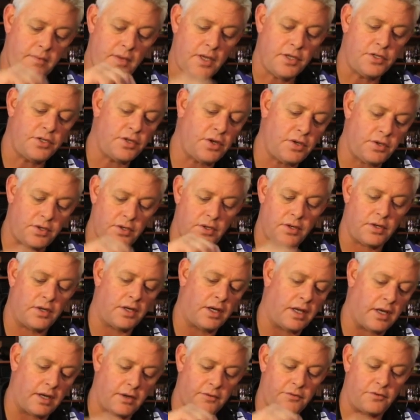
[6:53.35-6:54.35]
should you
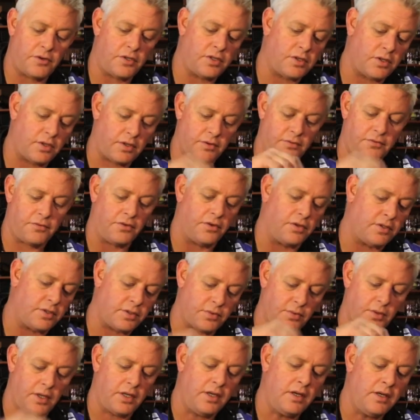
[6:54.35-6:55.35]
not get a fish on the
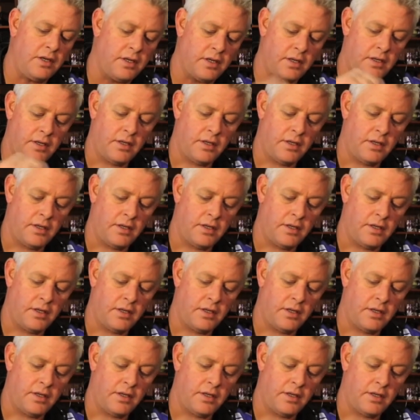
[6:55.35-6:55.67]
first one,